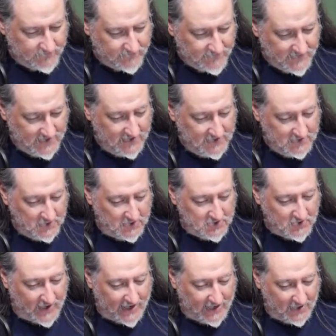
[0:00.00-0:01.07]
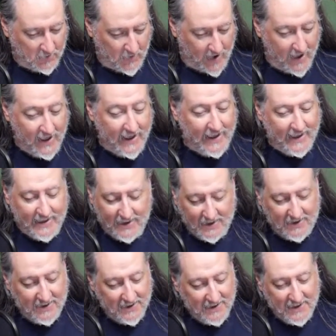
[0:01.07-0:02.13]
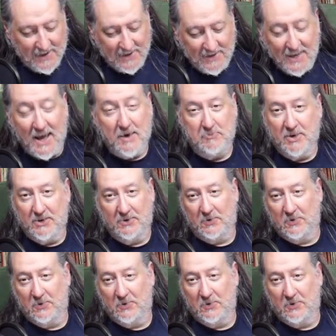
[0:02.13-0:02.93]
You were tracking a rat. Yeah, but it only